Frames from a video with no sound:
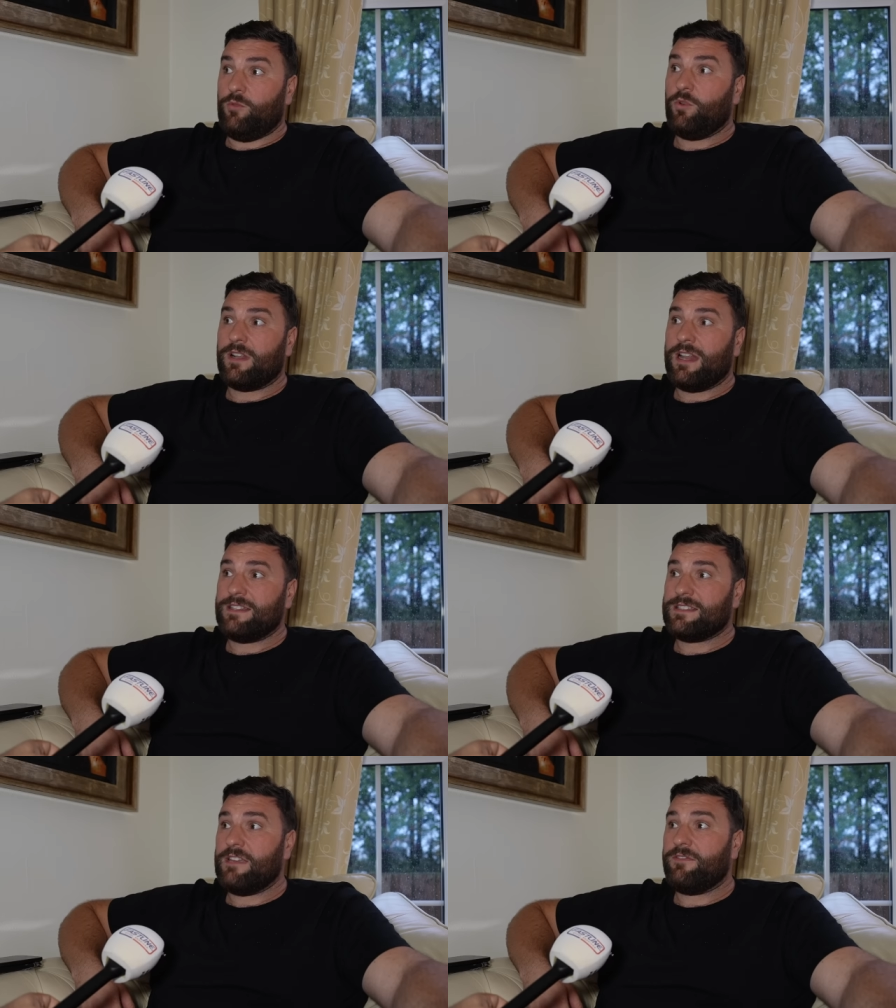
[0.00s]
Would I like
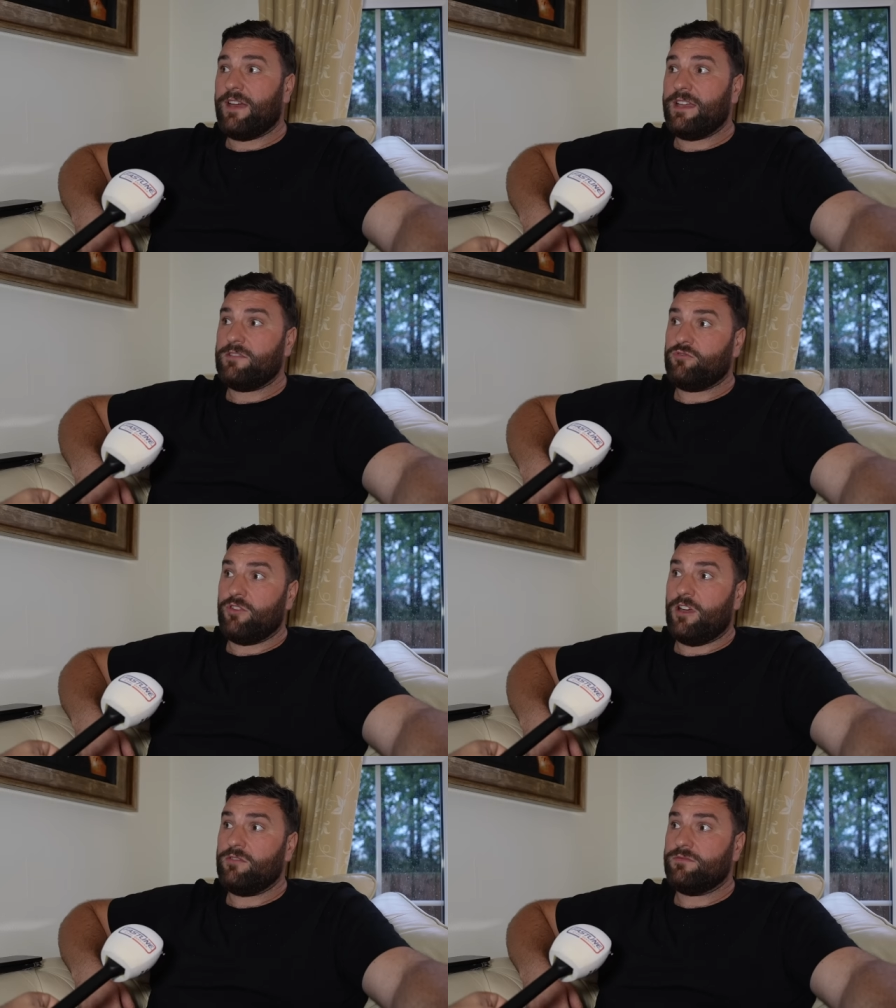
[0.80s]
to see him fight?
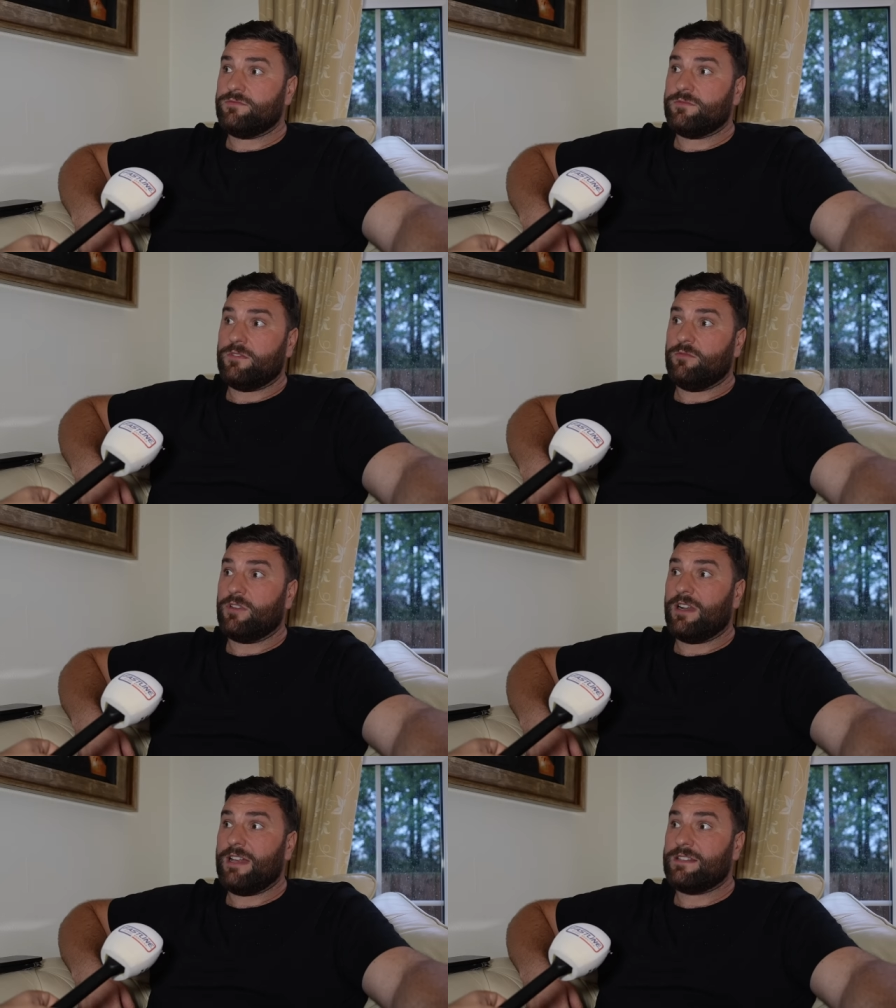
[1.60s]
No.
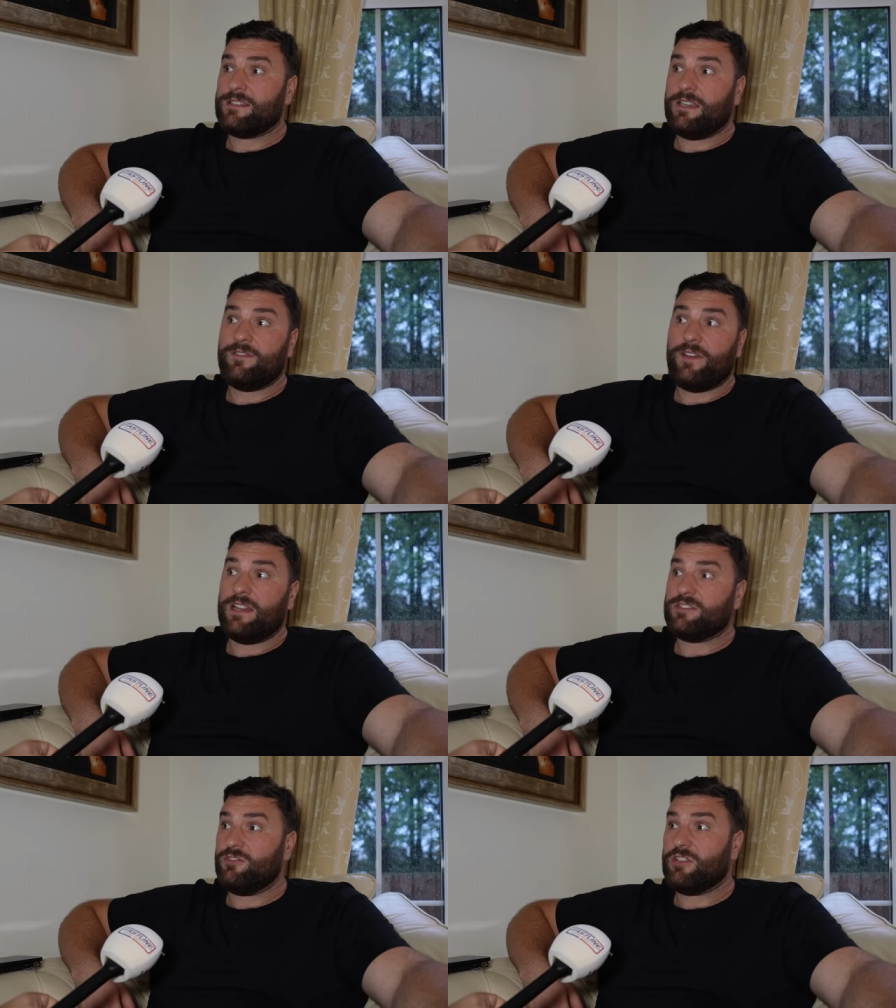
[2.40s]
Would I like to see the
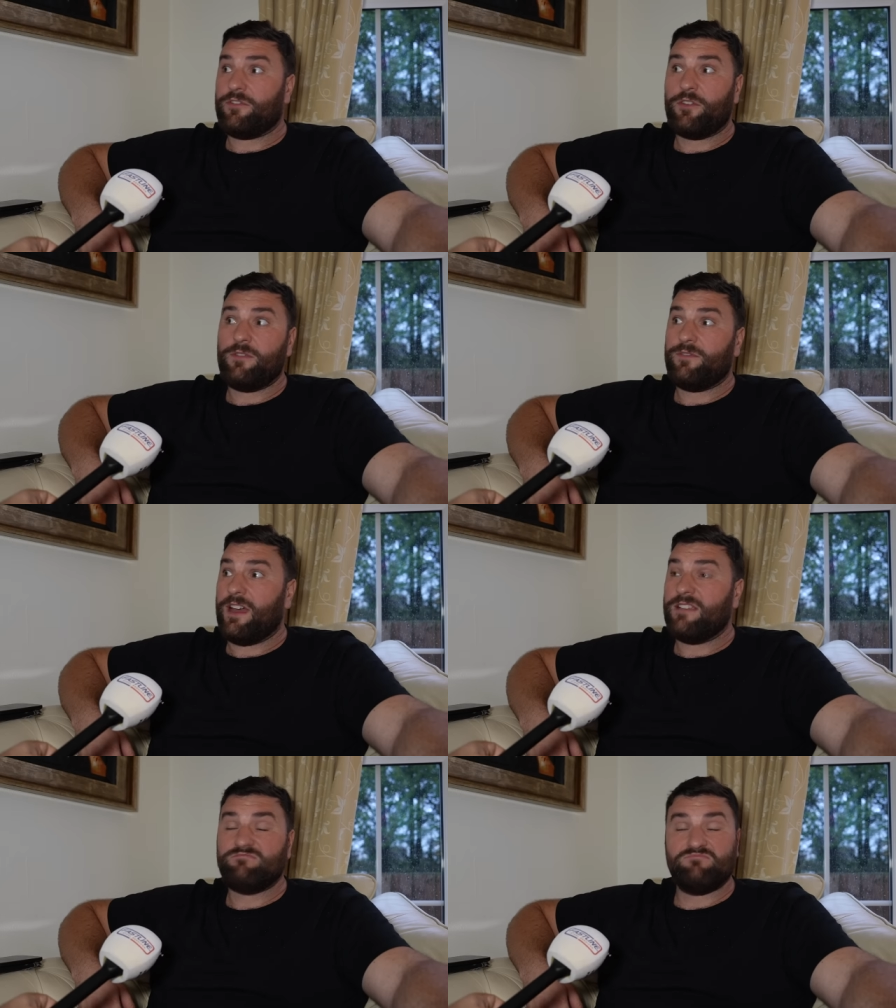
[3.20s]
fellas who's offering him
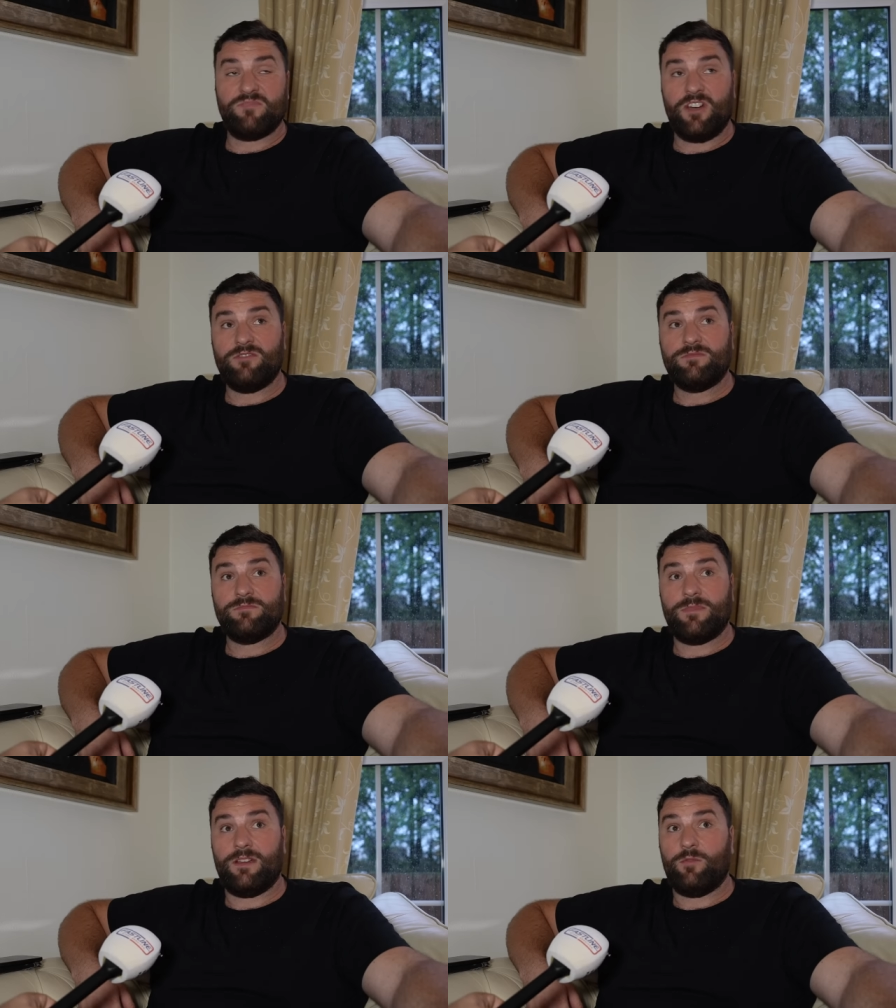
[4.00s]
fight? No.
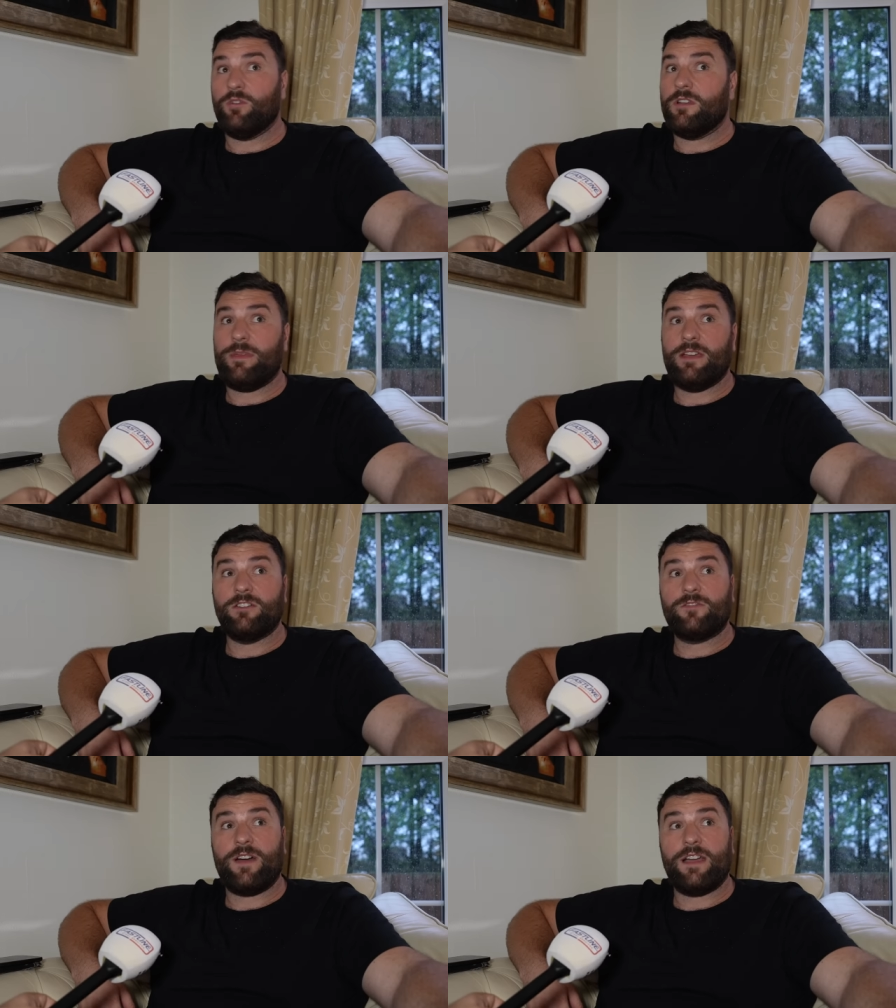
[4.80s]
Would it be a
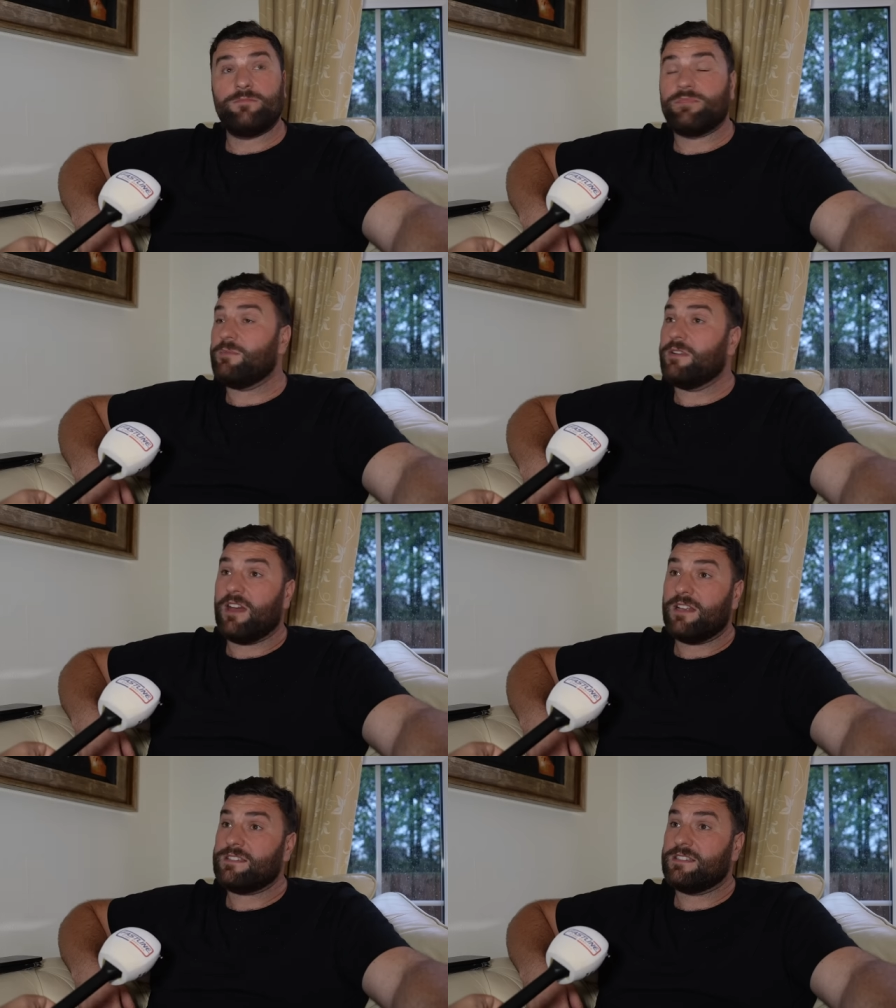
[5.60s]
good fight? Probably
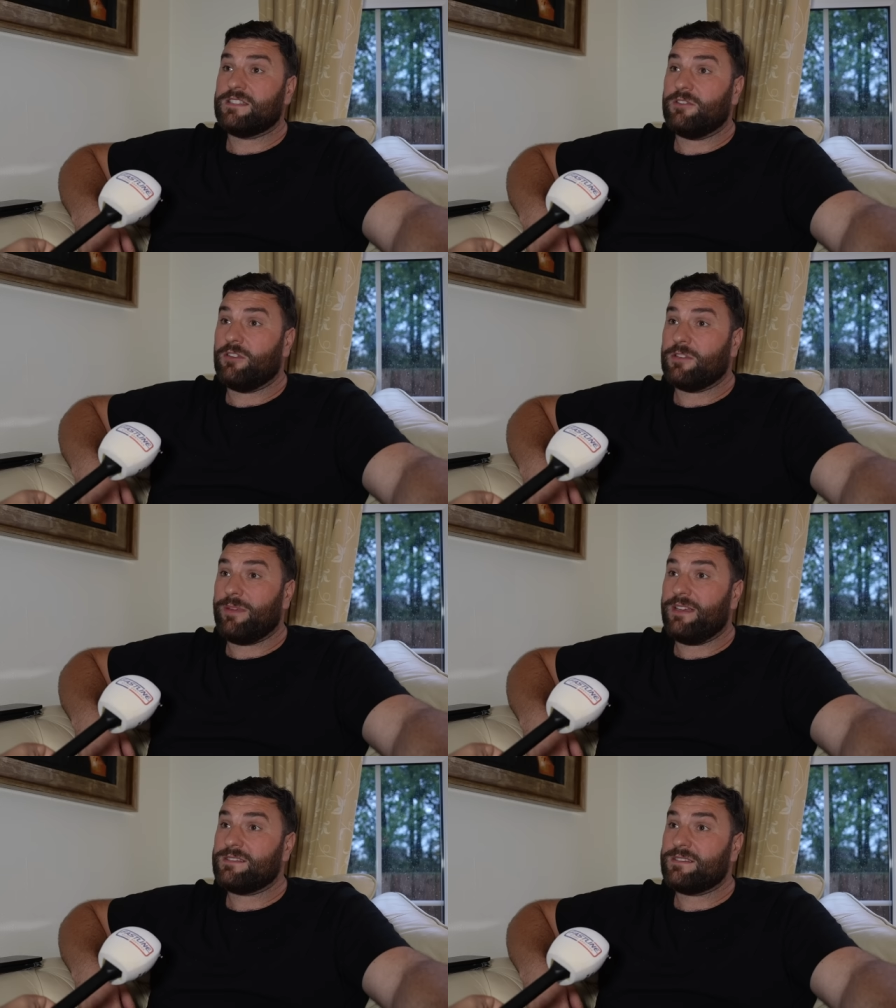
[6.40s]
not. 60 year old
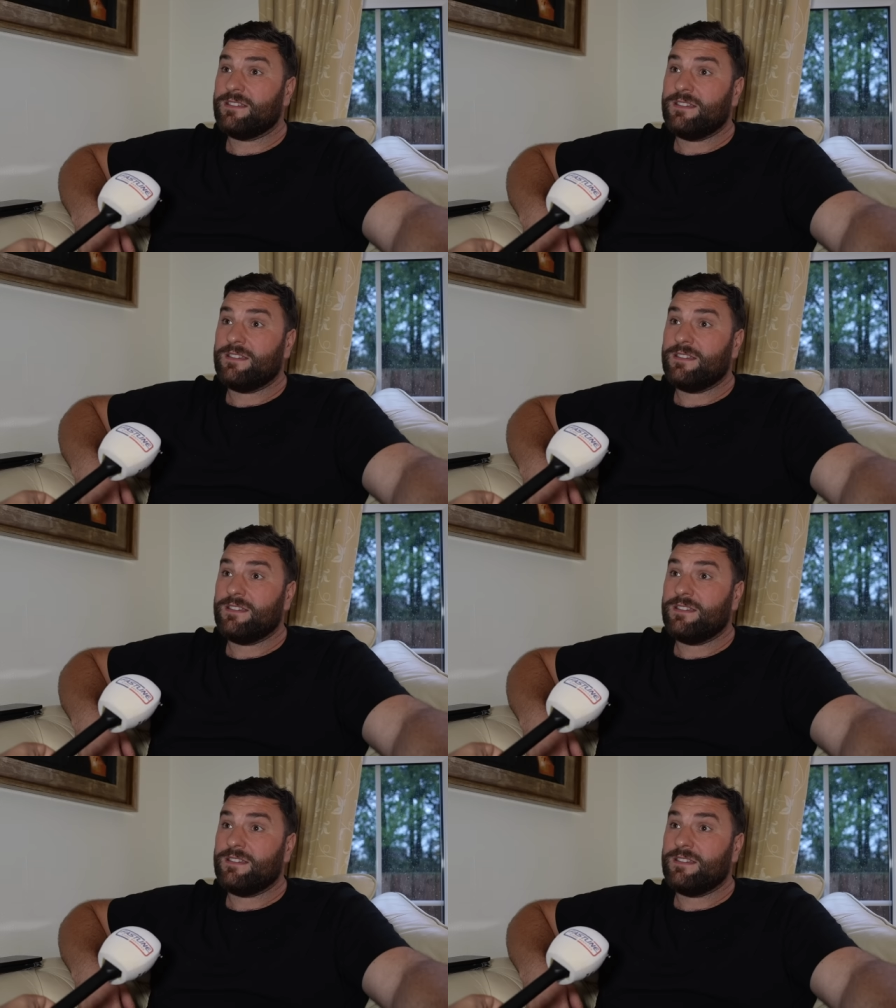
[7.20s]
apiece.